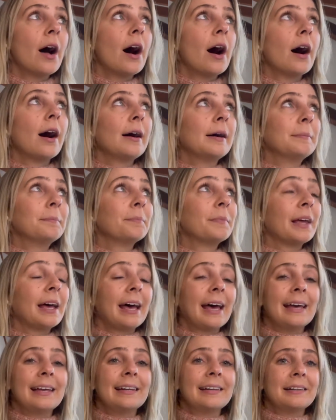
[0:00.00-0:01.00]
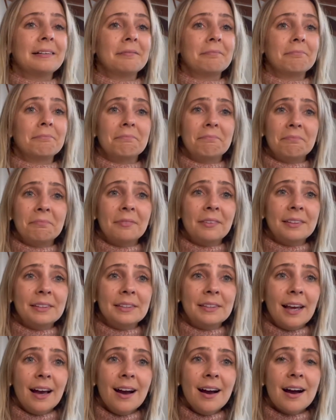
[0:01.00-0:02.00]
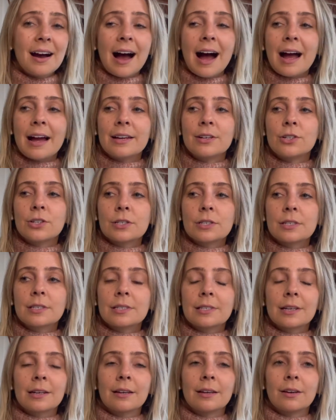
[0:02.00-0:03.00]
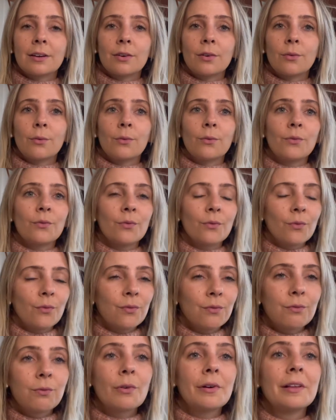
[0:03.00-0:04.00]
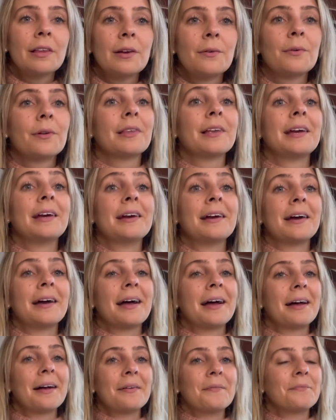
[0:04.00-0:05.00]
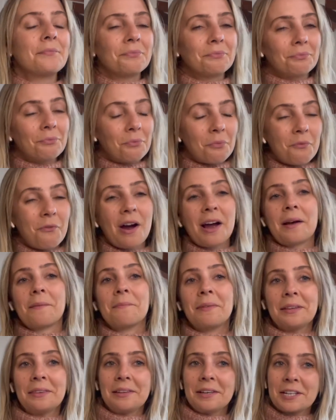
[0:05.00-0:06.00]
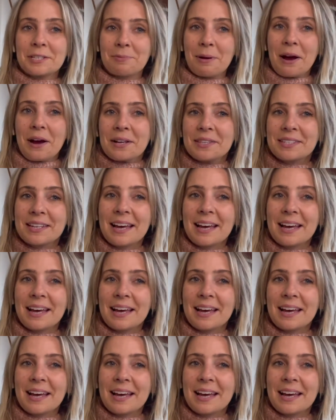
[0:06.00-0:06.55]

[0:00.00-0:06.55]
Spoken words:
And yeah, I just really, really recommend the experience to